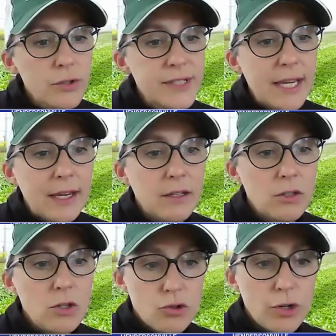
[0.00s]
losing
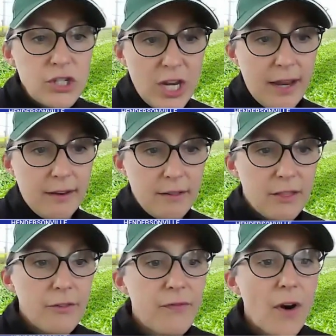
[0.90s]
nutrition
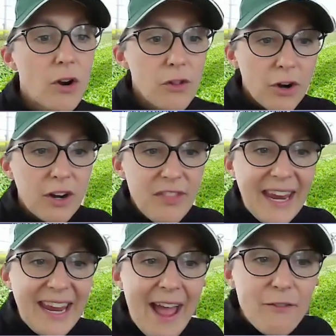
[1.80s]
the farther
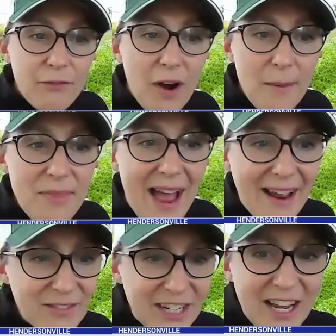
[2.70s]
they get from
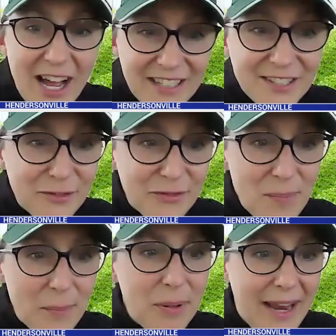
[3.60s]
that cut
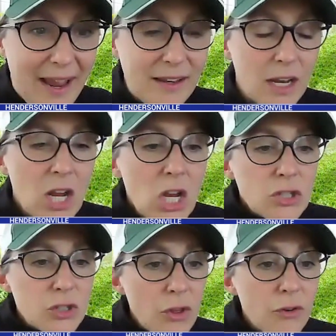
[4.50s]
from the plant.
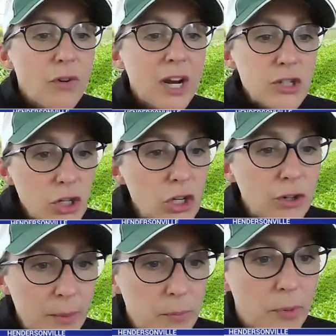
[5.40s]
So the fresher
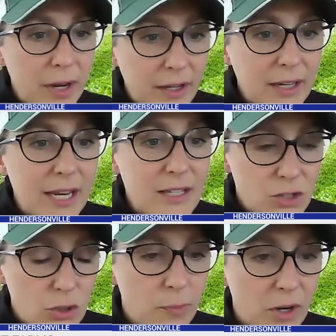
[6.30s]
you can bring
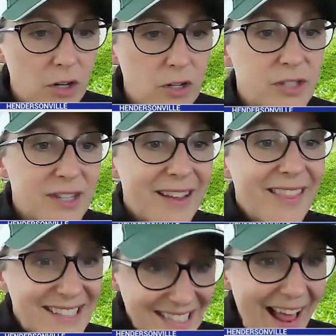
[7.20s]
consumers
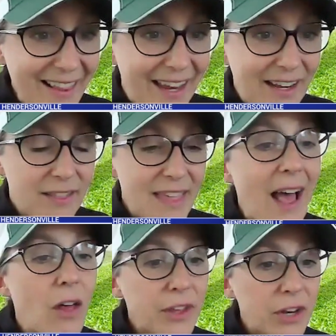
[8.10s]
the salad, the
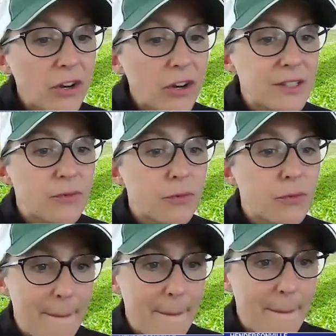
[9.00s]
healthier it is for
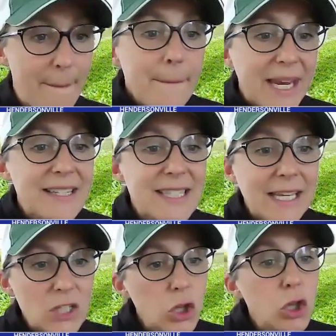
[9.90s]
them because
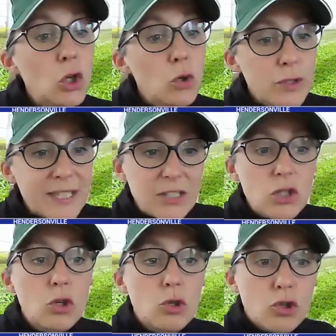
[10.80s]
it
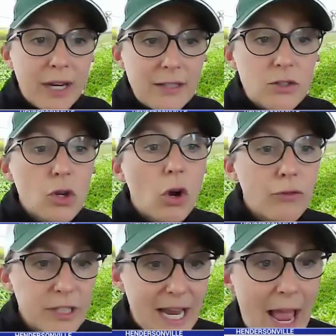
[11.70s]
loses nutrients
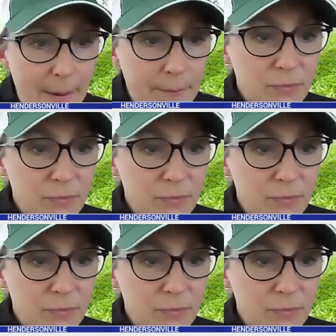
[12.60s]
over time.